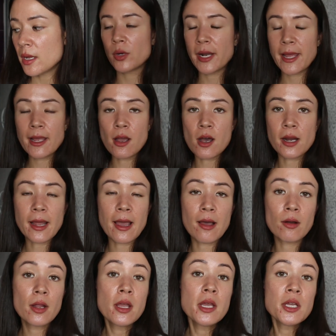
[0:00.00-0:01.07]
When I got
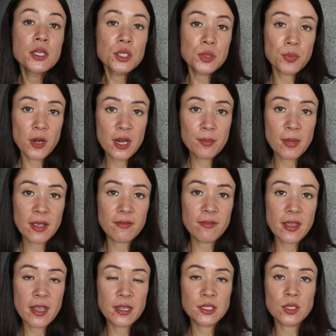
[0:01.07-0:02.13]
out, sprayed my
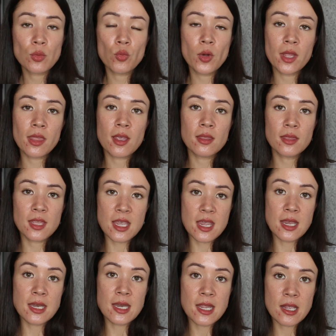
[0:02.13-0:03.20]
face with
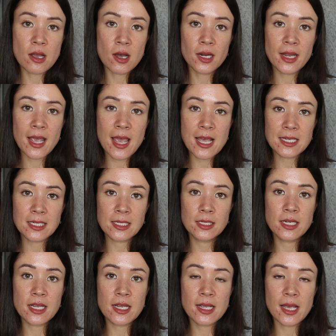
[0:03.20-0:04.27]
the NIOD
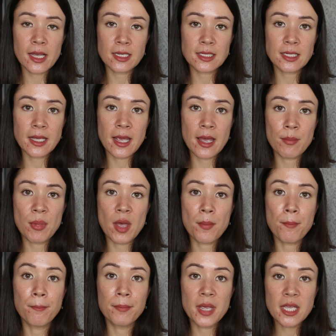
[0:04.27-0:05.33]

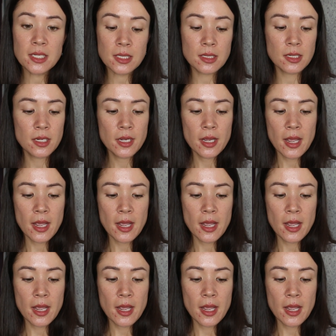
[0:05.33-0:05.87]
SDSM Mist,